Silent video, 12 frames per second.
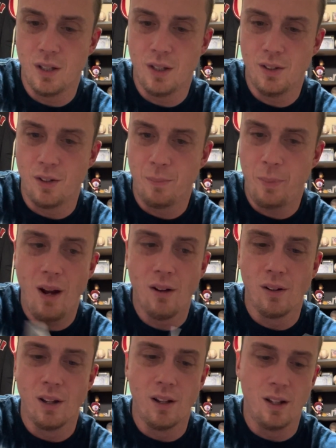is it a
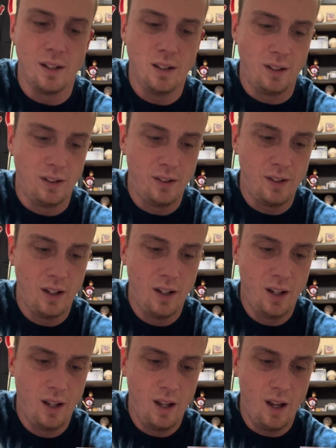parallel at least.
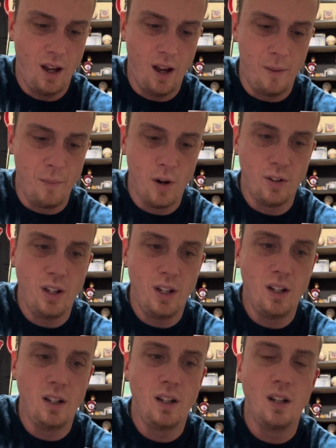Uh,
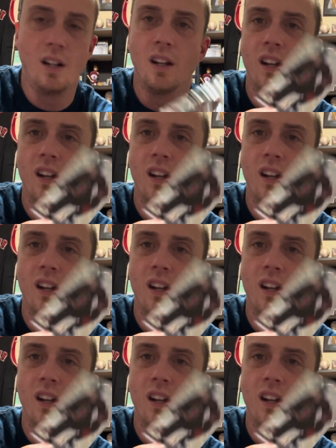Martin